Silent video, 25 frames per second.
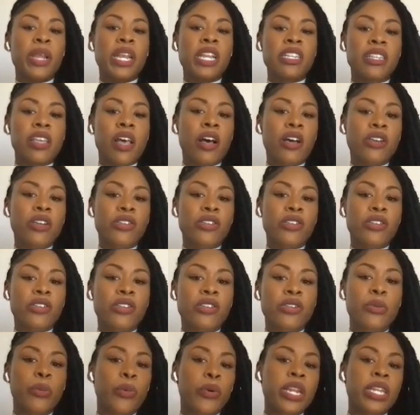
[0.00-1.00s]
It is
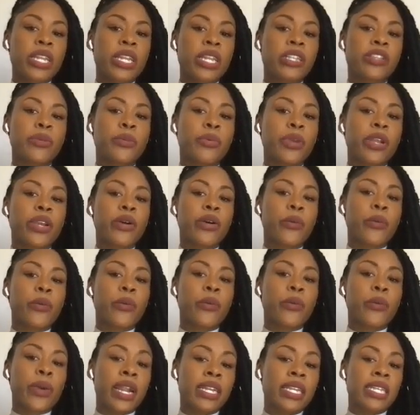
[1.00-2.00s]
also important to
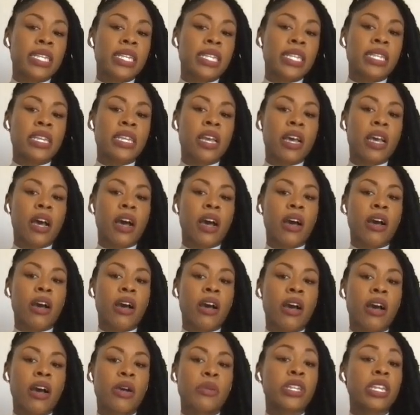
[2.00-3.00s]
bring awareness
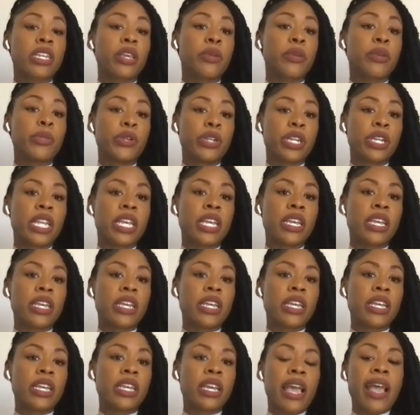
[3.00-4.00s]
to the
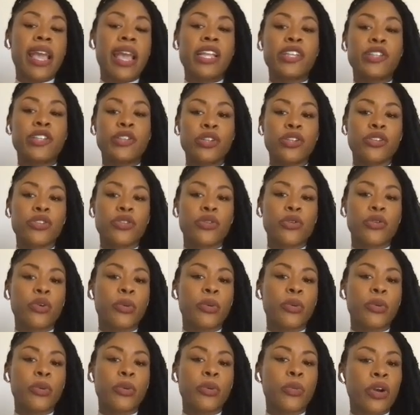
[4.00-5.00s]
community And to the
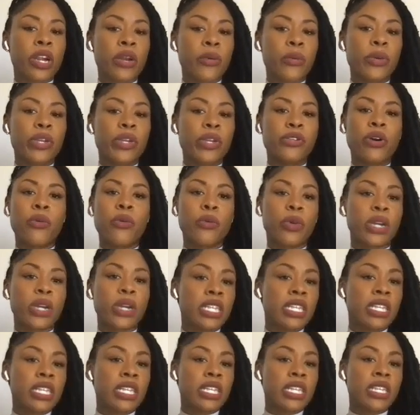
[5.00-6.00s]
school board, we
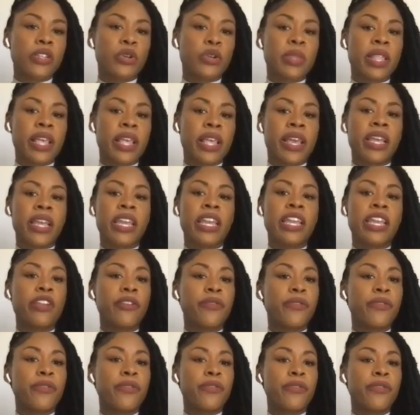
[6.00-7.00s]
don't want to assume
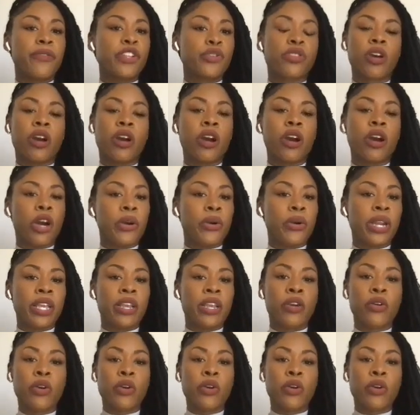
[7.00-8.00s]
that individuals are
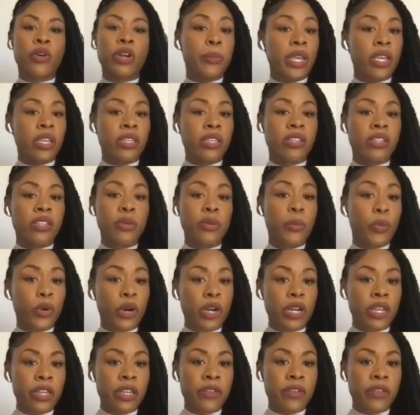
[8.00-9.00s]
already going to be
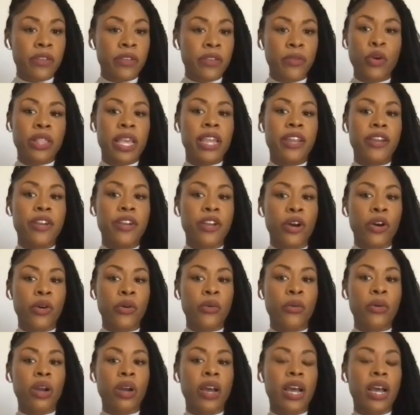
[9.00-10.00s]
supportive or they
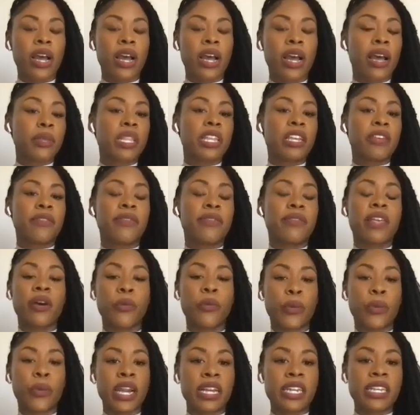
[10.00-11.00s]
know. I
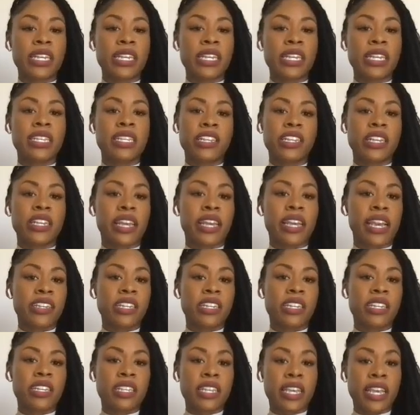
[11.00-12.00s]
believe that awareness and
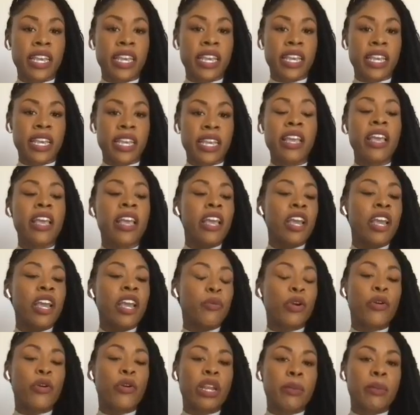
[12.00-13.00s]
education is key
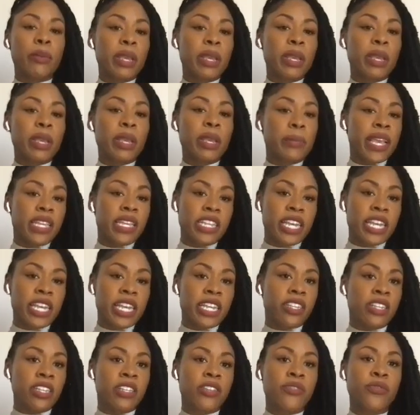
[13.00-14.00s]
if we're going to be making
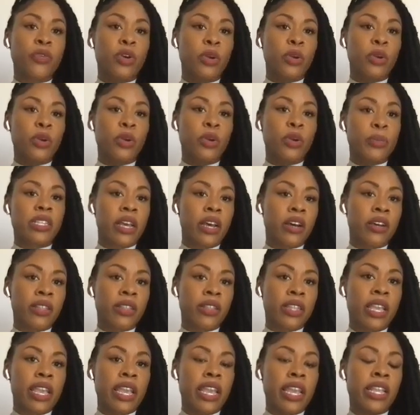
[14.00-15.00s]
changes for mental
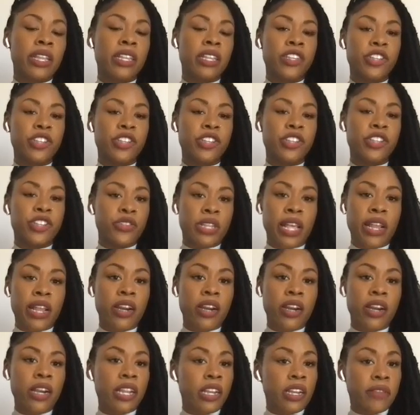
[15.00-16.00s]
health and the
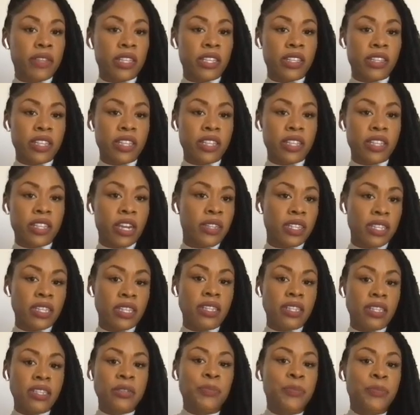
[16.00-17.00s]
children that are in need of these
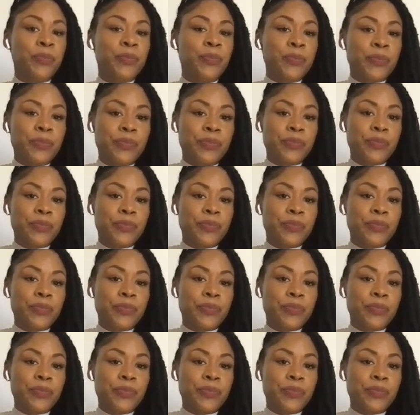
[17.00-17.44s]
services.